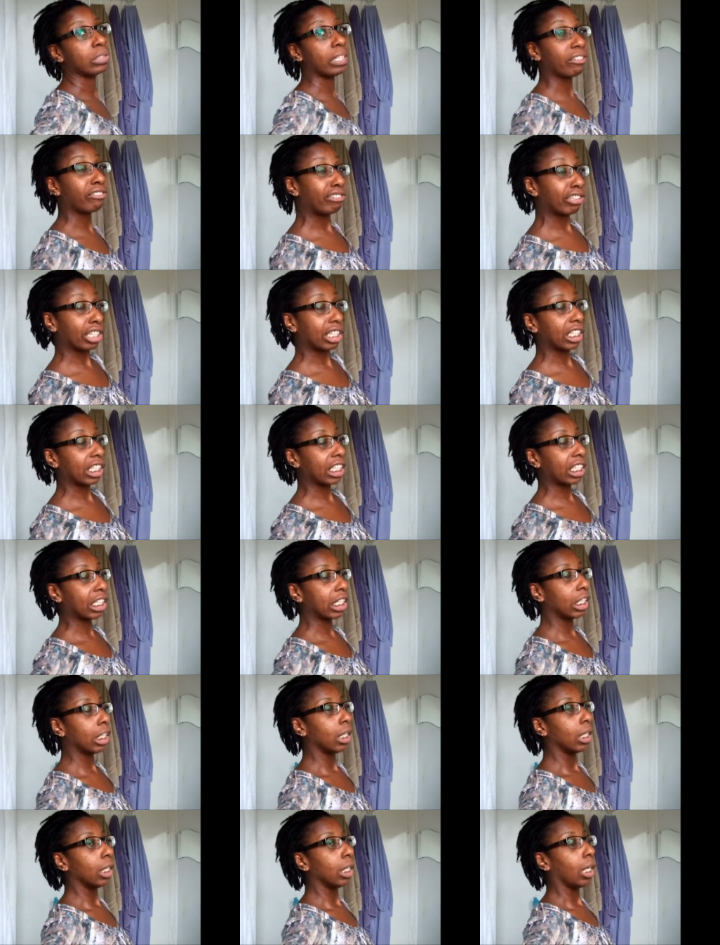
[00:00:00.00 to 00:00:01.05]
definitely
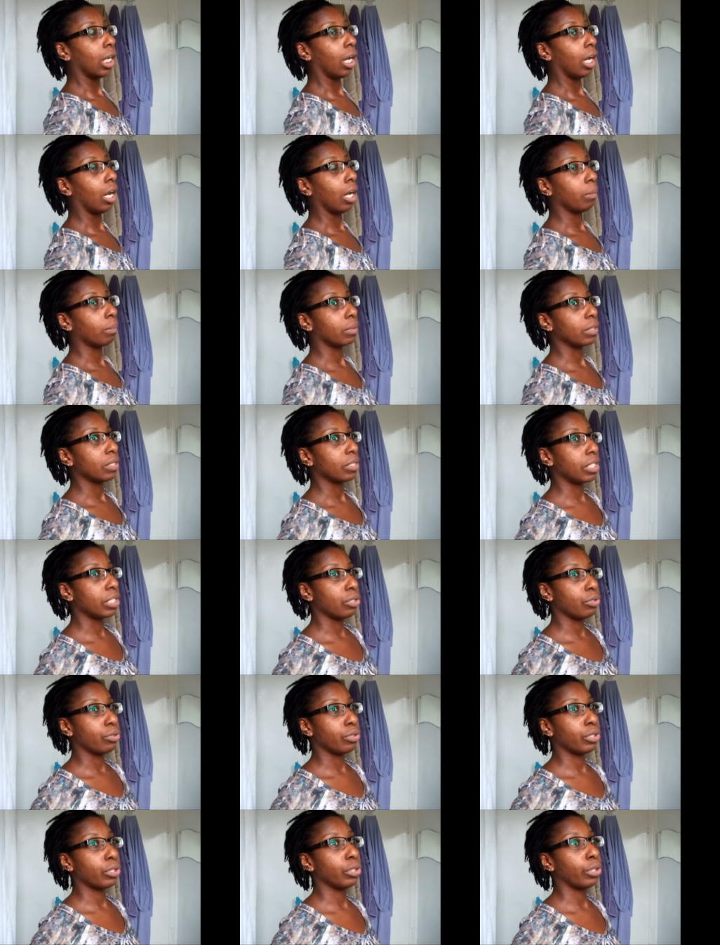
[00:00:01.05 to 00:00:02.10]
um,
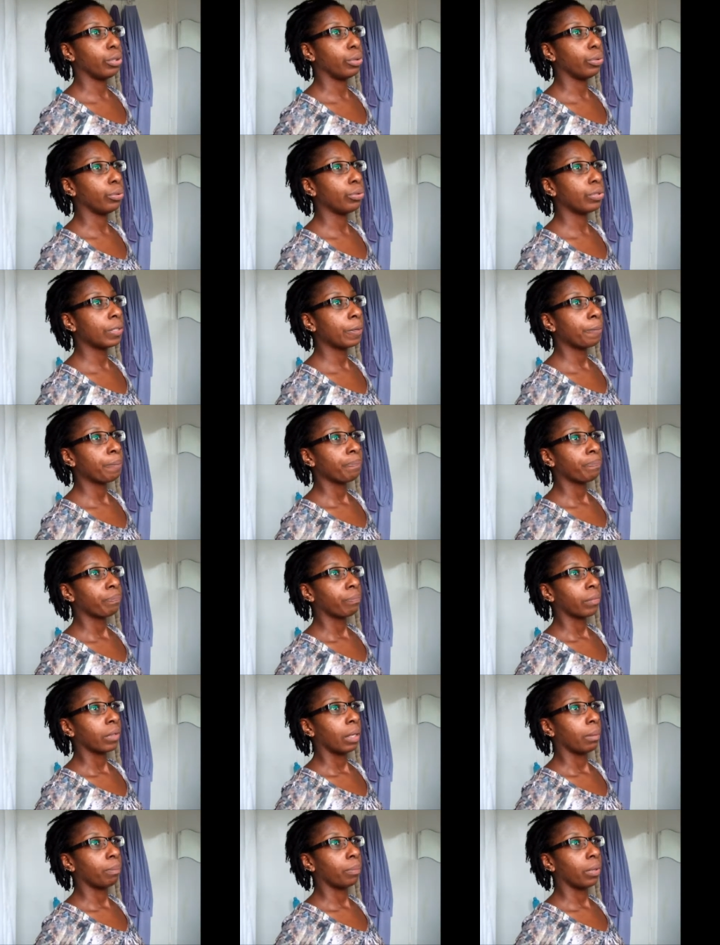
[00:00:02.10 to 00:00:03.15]
continue to use.
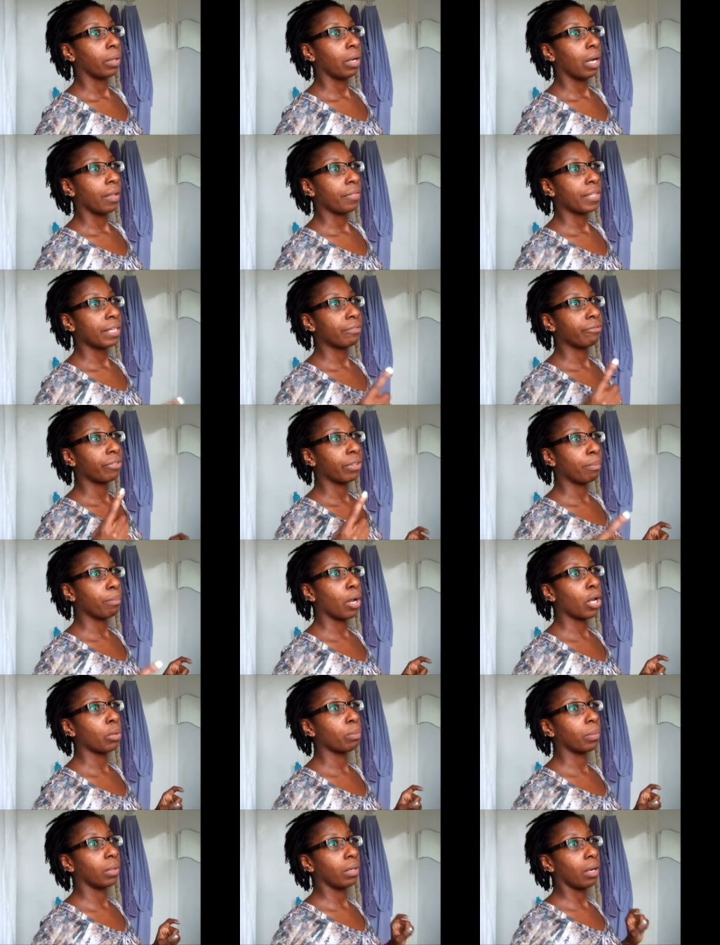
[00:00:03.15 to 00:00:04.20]
But I think for the
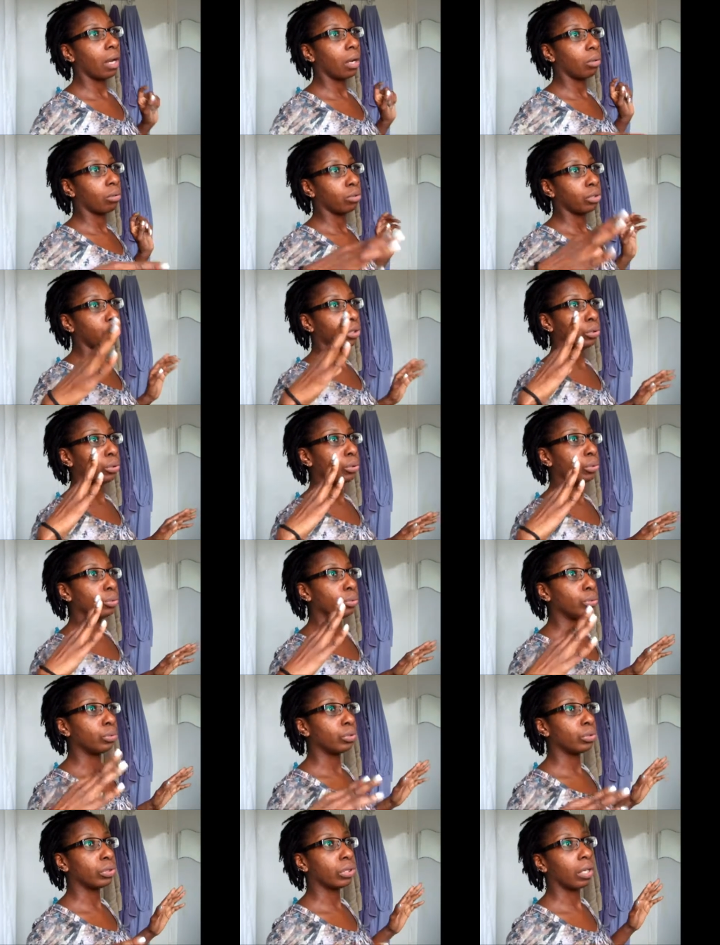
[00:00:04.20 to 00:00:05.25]
moment, I'll
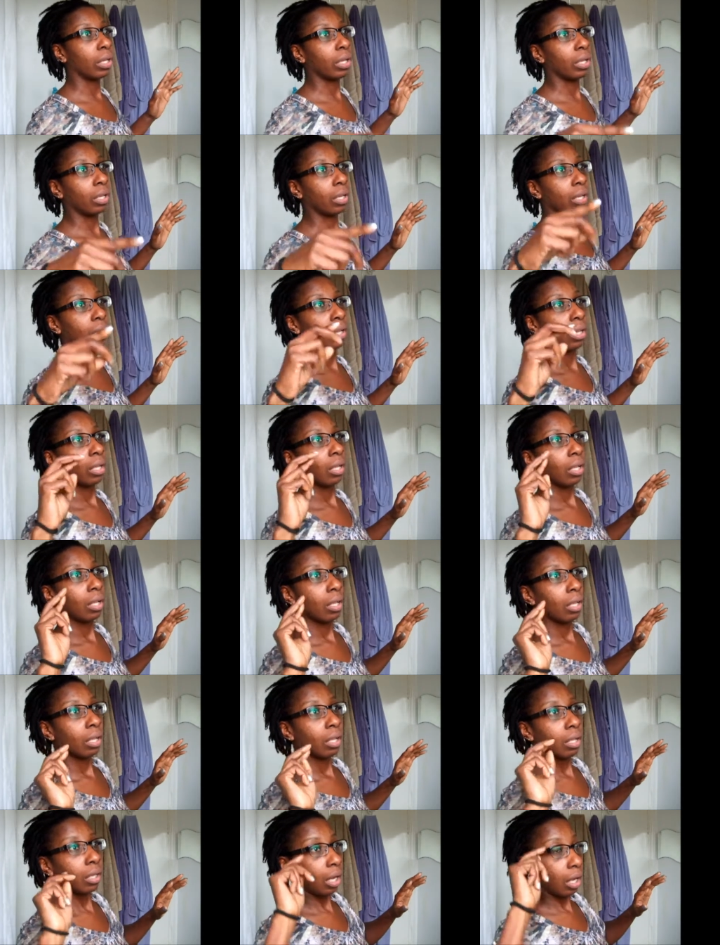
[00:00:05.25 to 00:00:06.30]
use
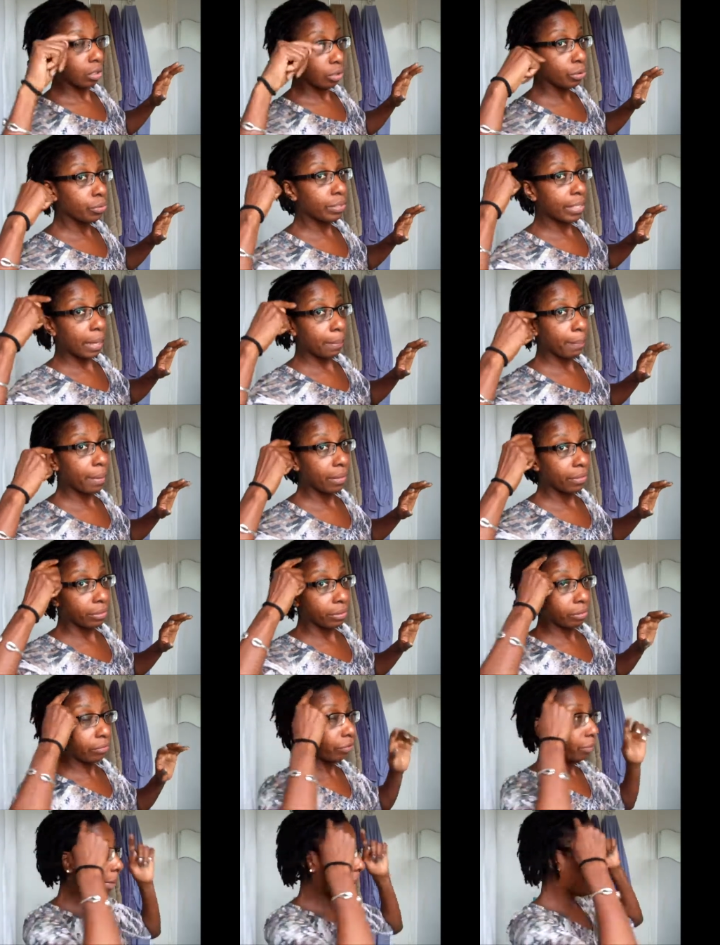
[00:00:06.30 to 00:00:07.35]
I'll use that
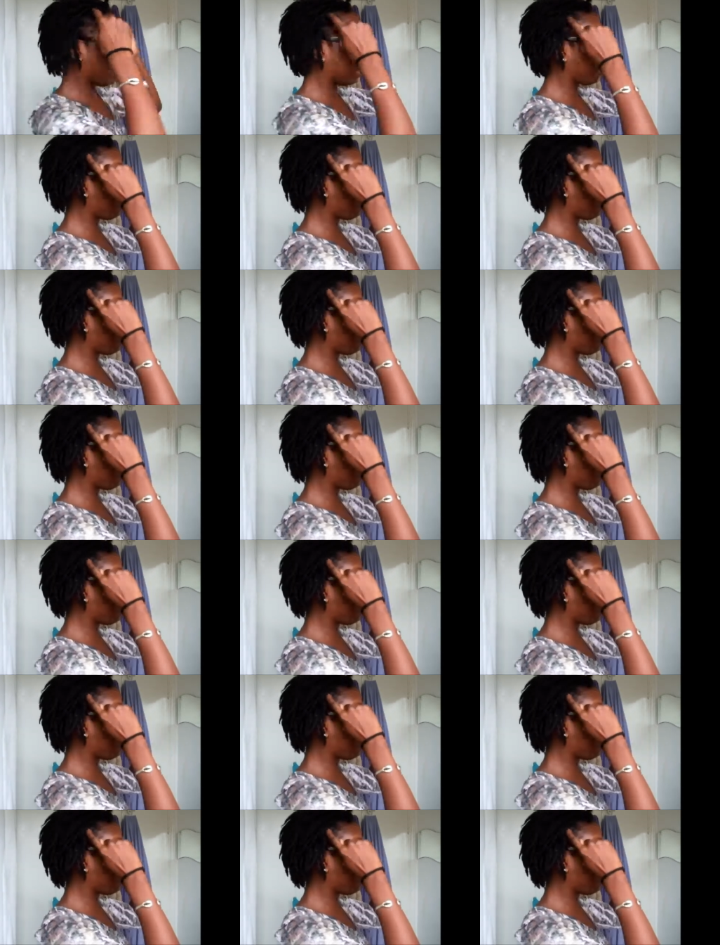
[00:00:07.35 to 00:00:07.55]
method for maybe